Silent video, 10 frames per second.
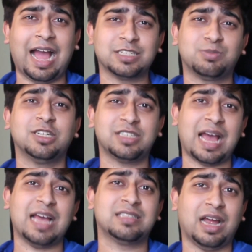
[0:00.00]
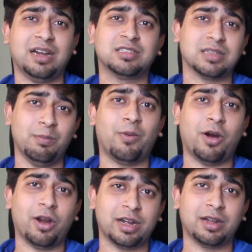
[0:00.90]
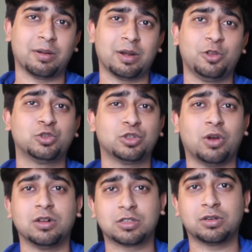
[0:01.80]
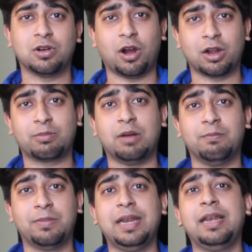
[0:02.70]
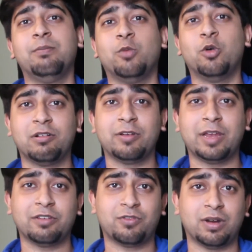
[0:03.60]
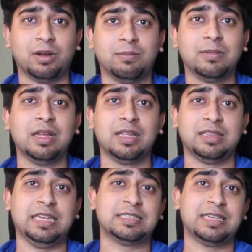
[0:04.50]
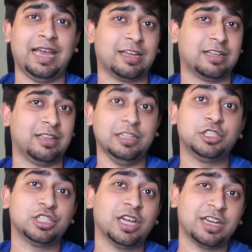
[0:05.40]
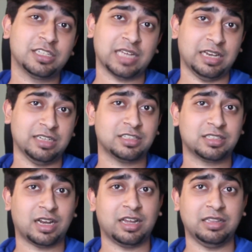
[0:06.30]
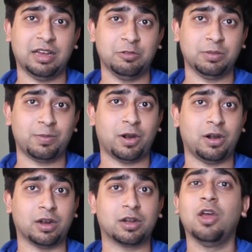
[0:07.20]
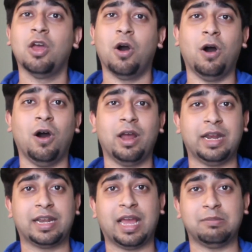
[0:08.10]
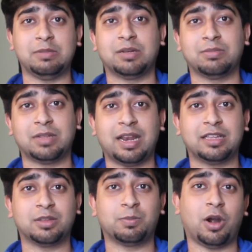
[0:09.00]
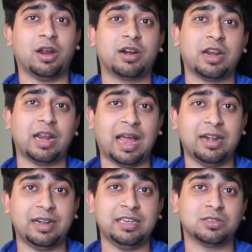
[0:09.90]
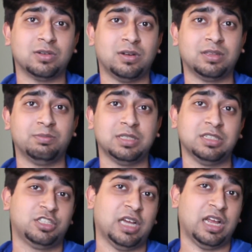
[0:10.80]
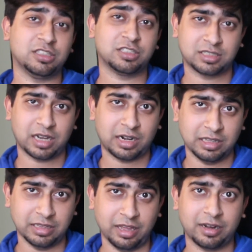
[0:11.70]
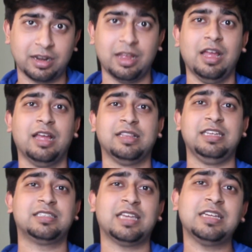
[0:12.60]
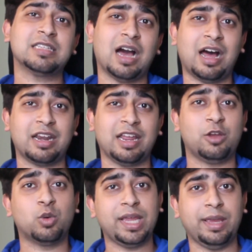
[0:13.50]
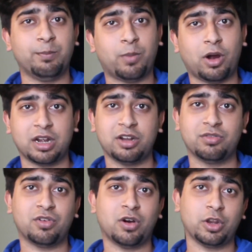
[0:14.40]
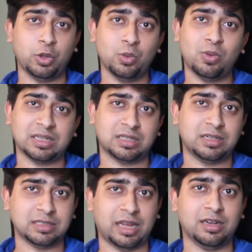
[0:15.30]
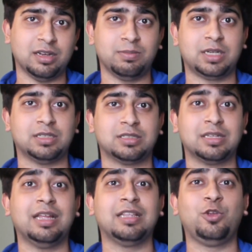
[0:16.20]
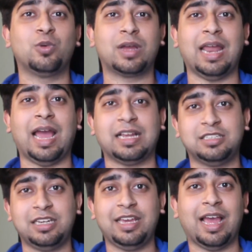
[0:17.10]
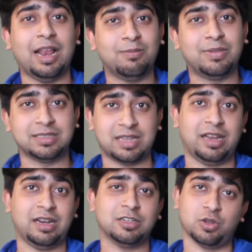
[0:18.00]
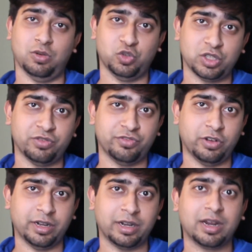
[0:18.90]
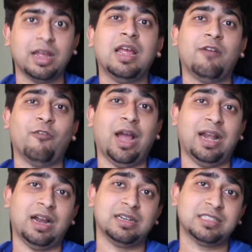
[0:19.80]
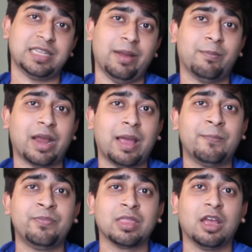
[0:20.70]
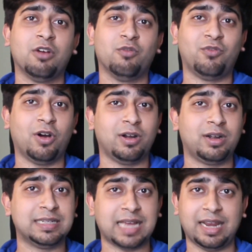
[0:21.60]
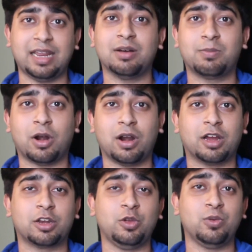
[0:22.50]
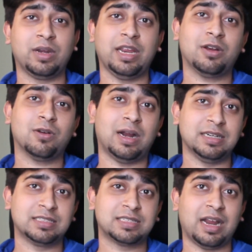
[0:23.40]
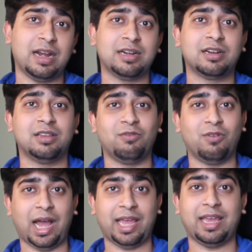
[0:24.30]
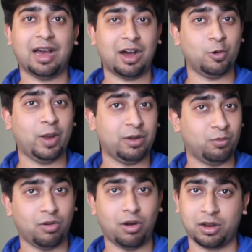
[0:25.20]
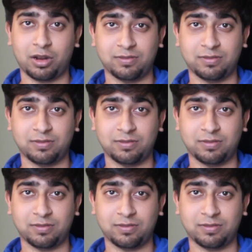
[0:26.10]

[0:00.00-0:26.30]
much as that is important, you should also not completely move away from things like the engineering challenges that are there with the product, or it can be something like the product realities or the business challenges that are there. These things are equally important for you as a designer because you can actually help design a solution for it, while at the same time for designing a product, you need to understand the why, how, and what of the